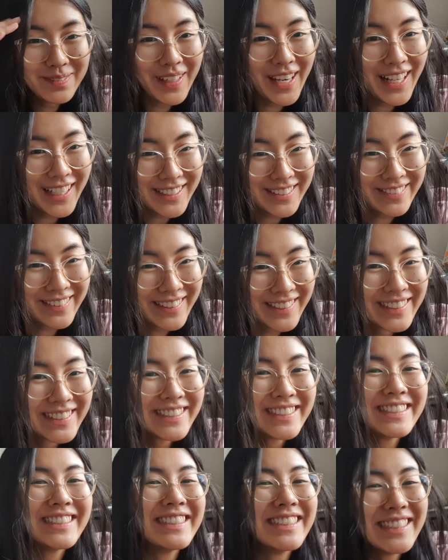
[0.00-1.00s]
my next one.
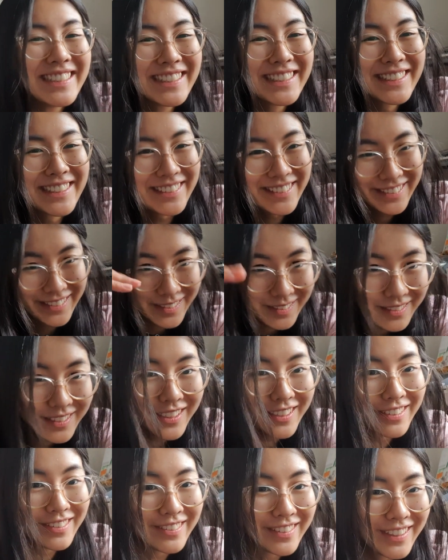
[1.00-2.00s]

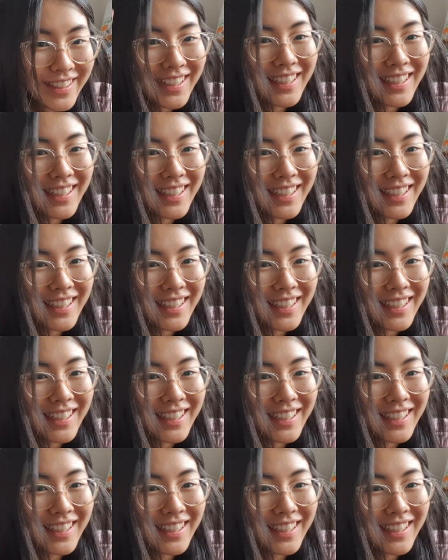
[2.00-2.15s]
Woo.